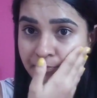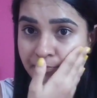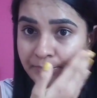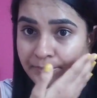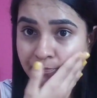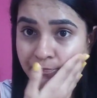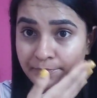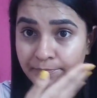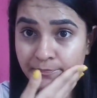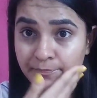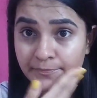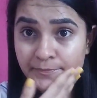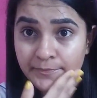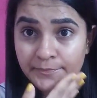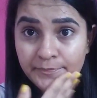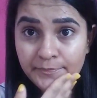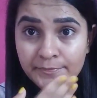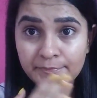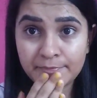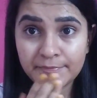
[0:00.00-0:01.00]

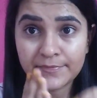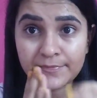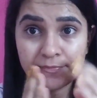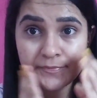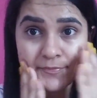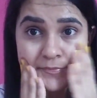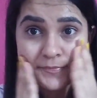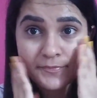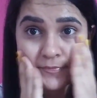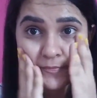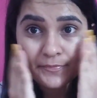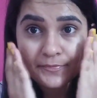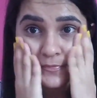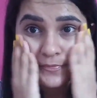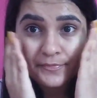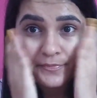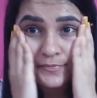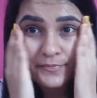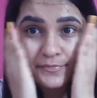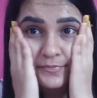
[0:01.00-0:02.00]

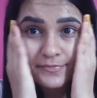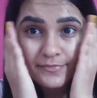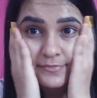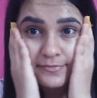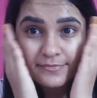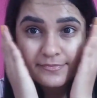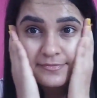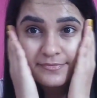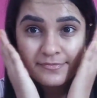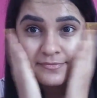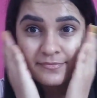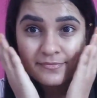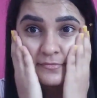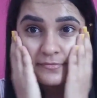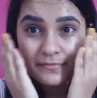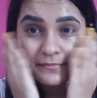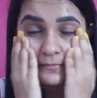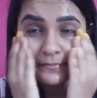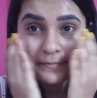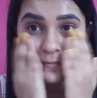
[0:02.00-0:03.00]

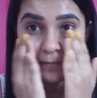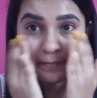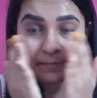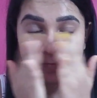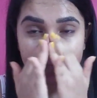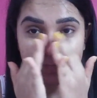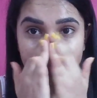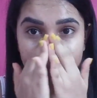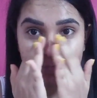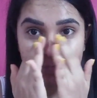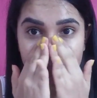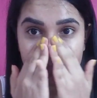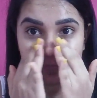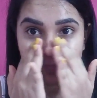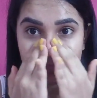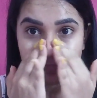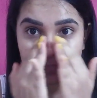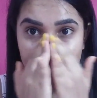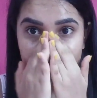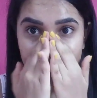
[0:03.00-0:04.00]

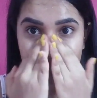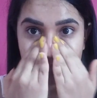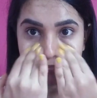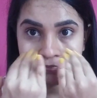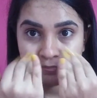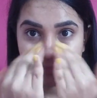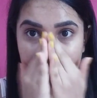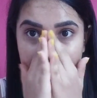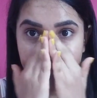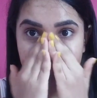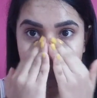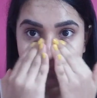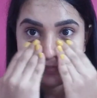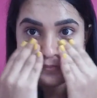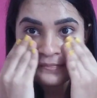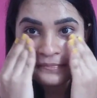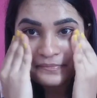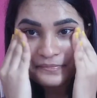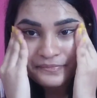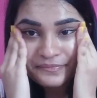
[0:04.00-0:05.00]

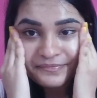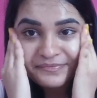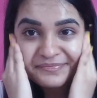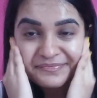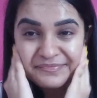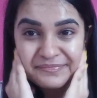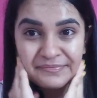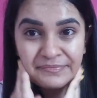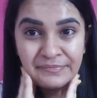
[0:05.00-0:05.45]
(silence)